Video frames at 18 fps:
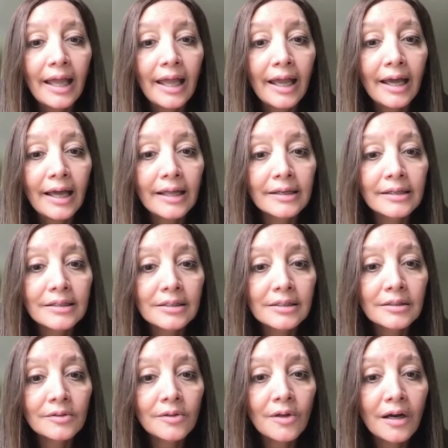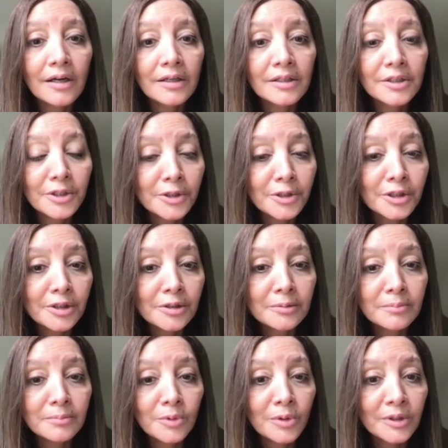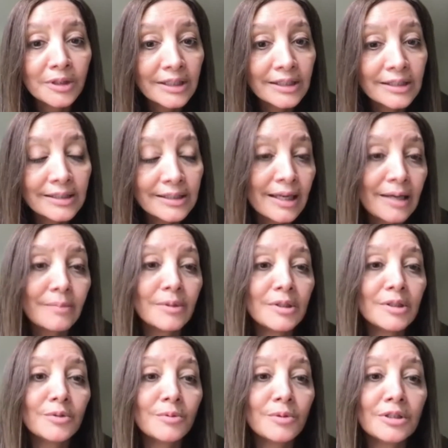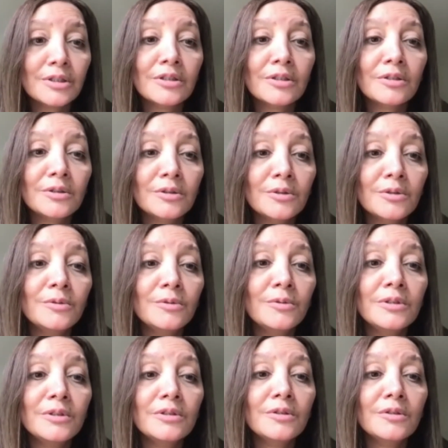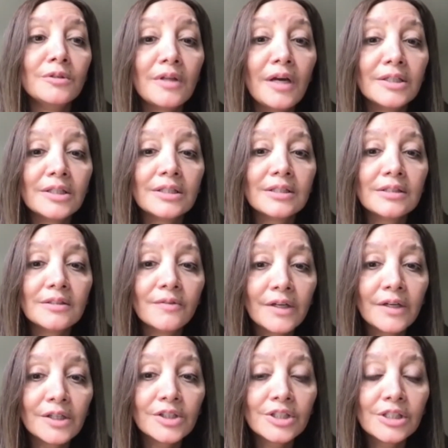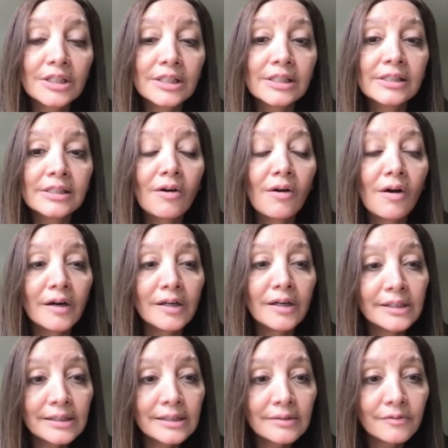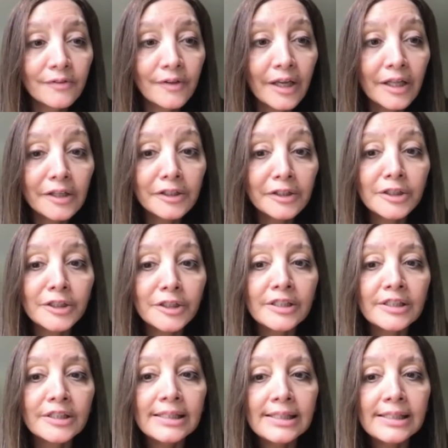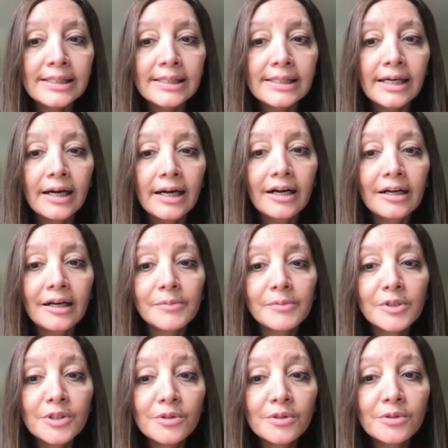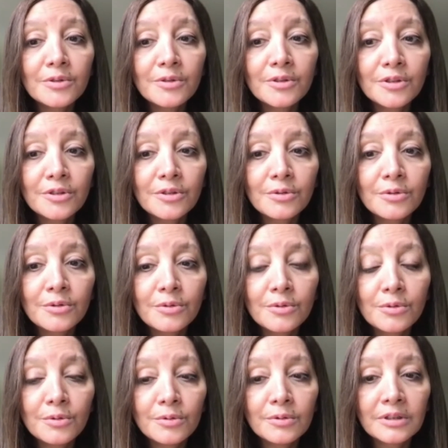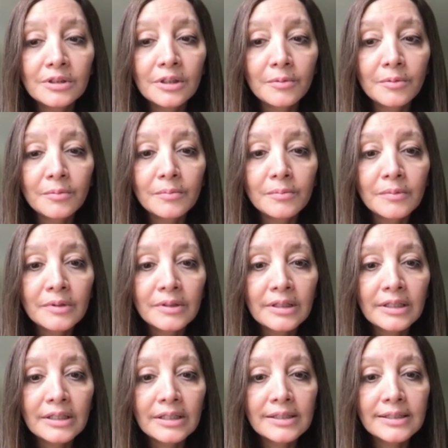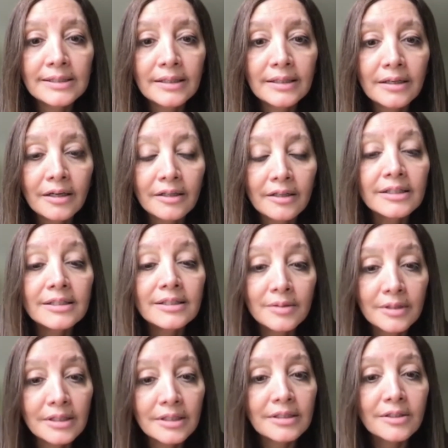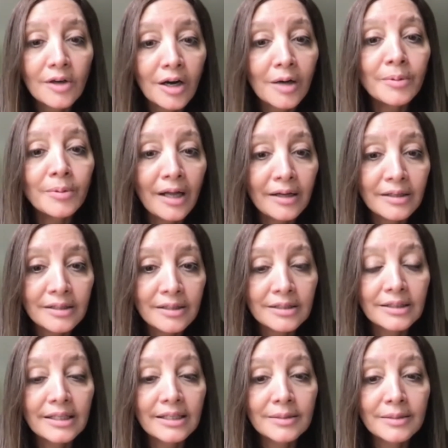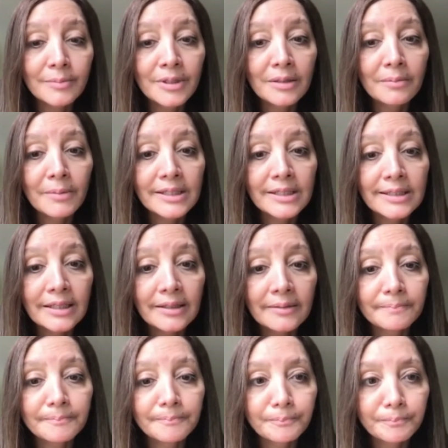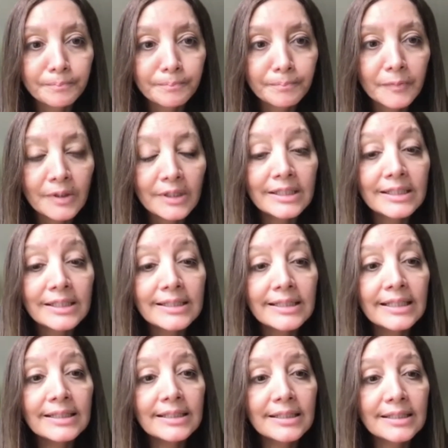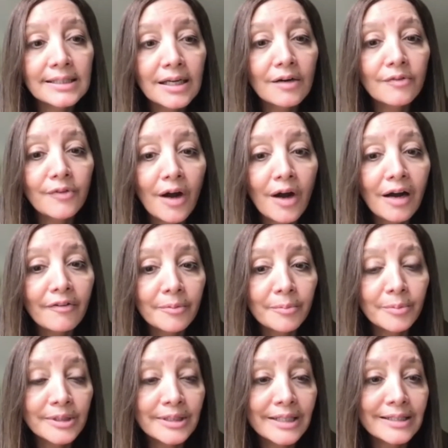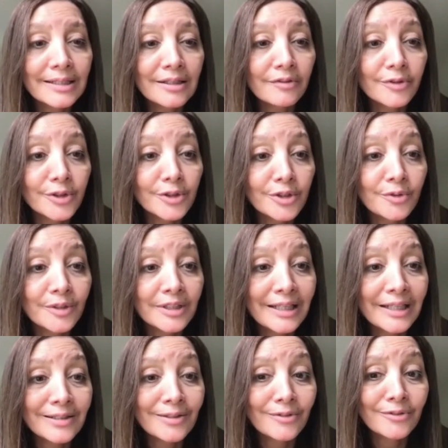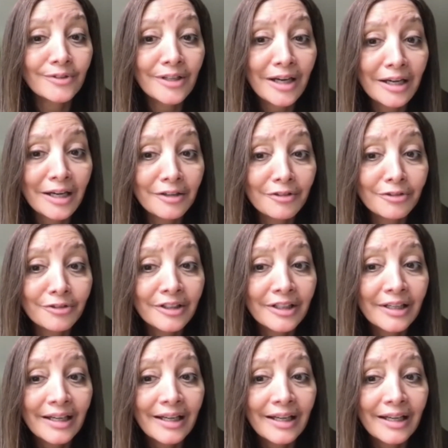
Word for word: and long term organ damage, which includes neurologic dysfunction, heart failure, um, due to you know these uh, this this carboxylase being missing. The disease itself often presents in the first three days of life,